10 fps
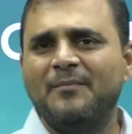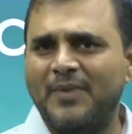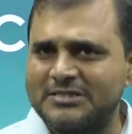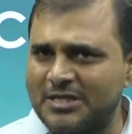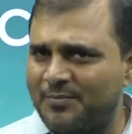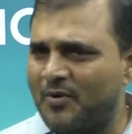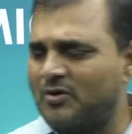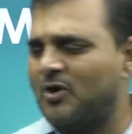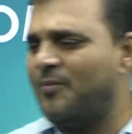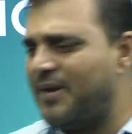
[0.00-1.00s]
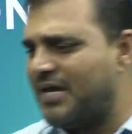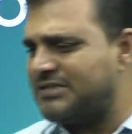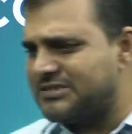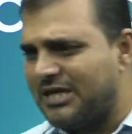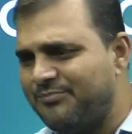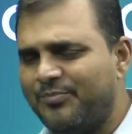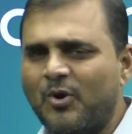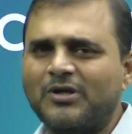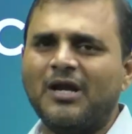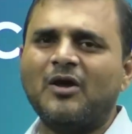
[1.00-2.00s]
Mesopotamians
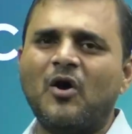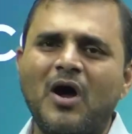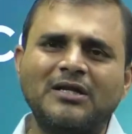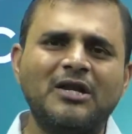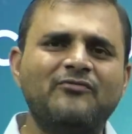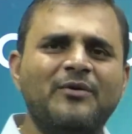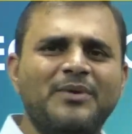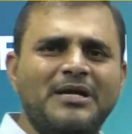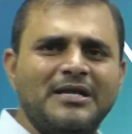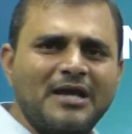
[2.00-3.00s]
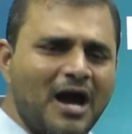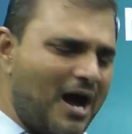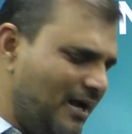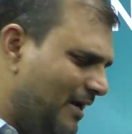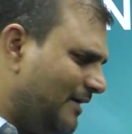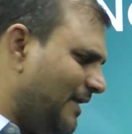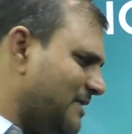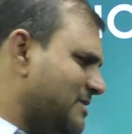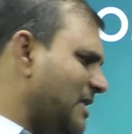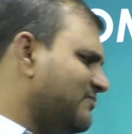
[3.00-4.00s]
imported cotton from India,
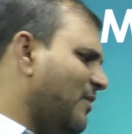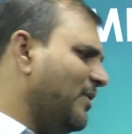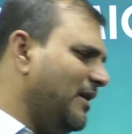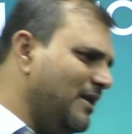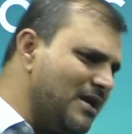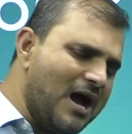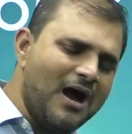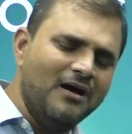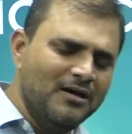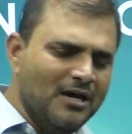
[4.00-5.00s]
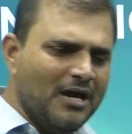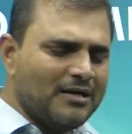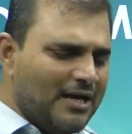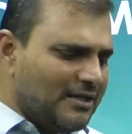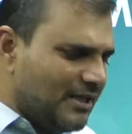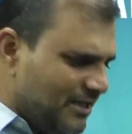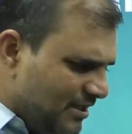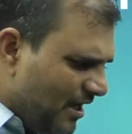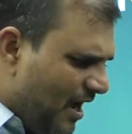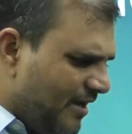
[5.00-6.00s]
textile from India. Right,
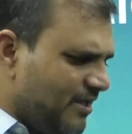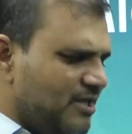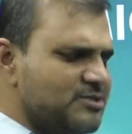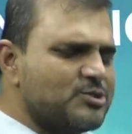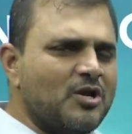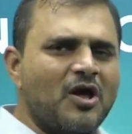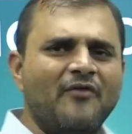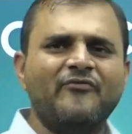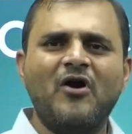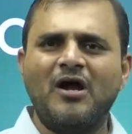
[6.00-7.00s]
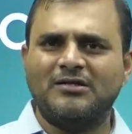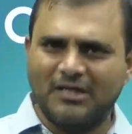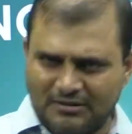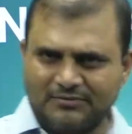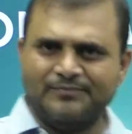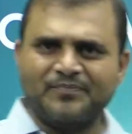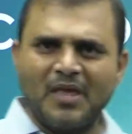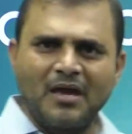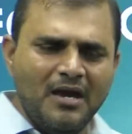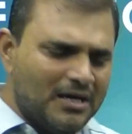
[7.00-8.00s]
India is son of cotton.
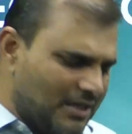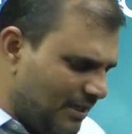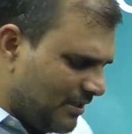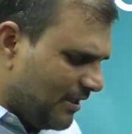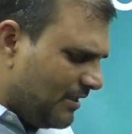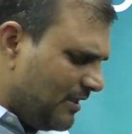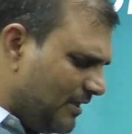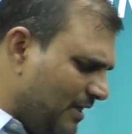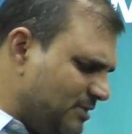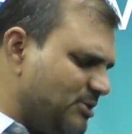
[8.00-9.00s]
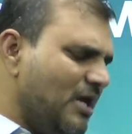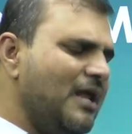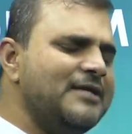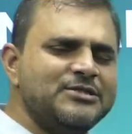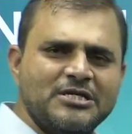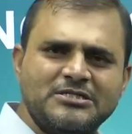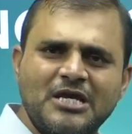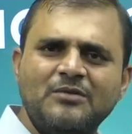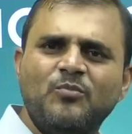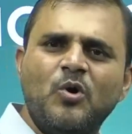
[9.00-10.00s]
Right, in
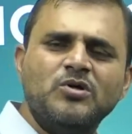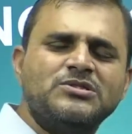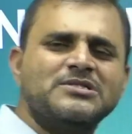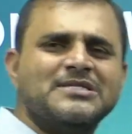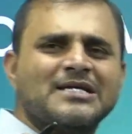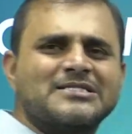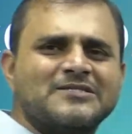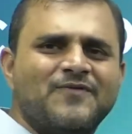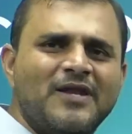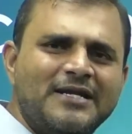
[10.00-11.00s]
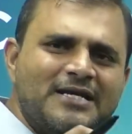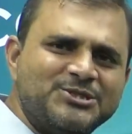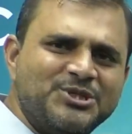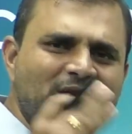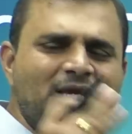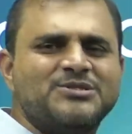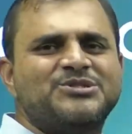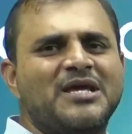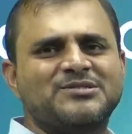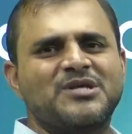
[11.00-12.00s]
industrialization, most successful industry is
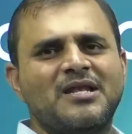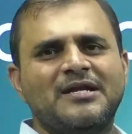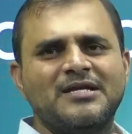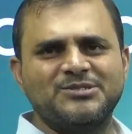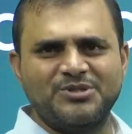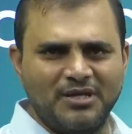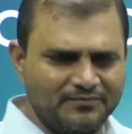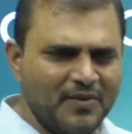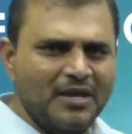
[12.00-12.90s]
textile industry.